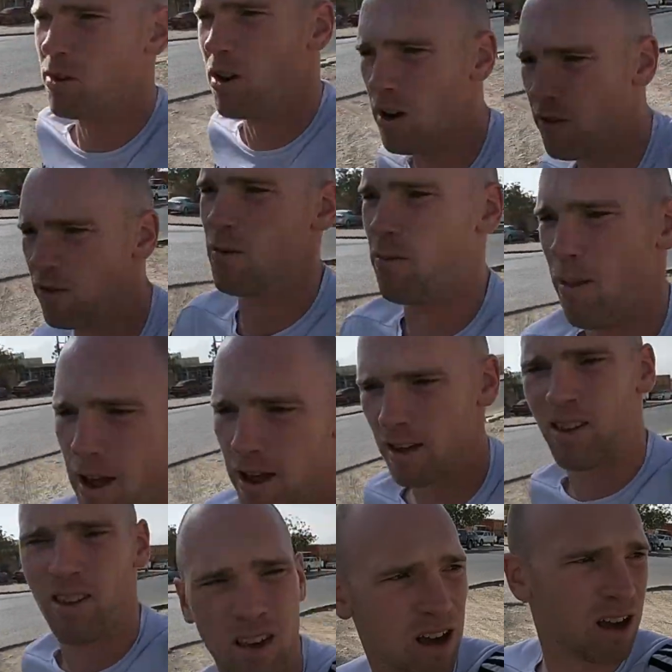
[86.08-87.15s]
all over the
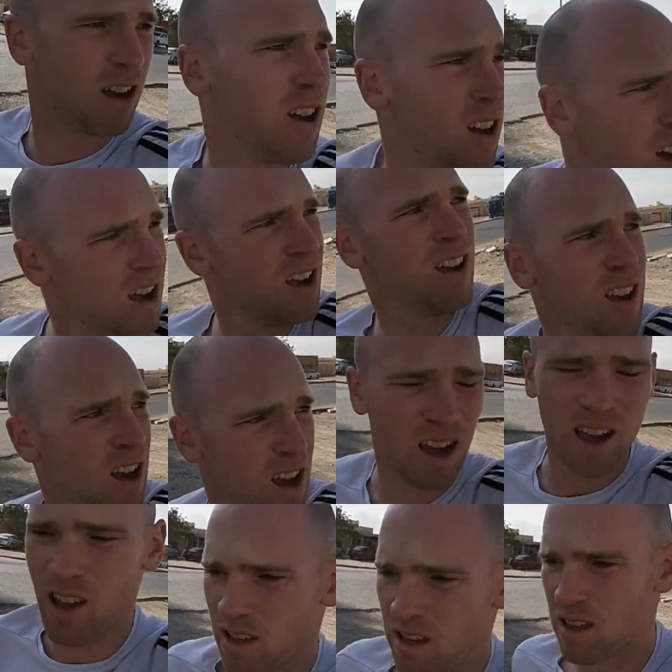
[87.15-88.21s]
place. So
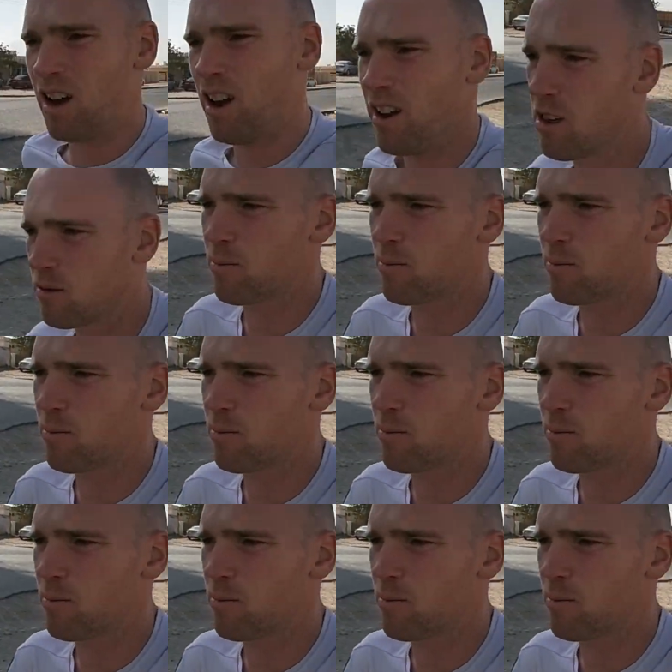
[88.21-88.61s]
just kind of